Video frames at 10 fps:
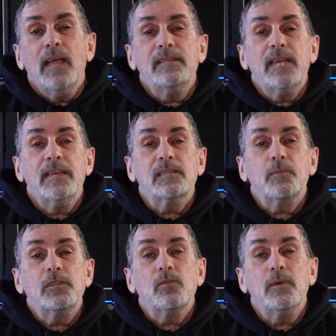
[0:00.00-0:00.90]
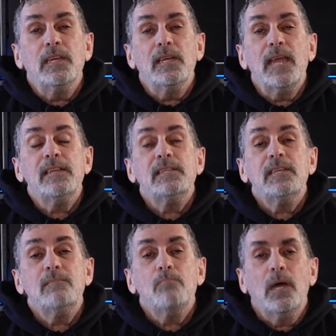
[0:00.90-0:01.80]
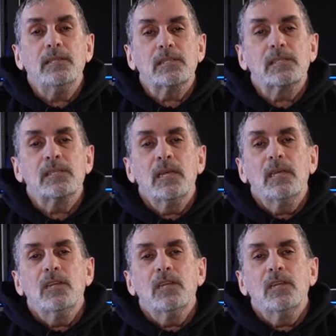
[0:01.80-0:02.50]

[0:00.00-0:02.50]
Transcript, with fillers: and takes between 18 months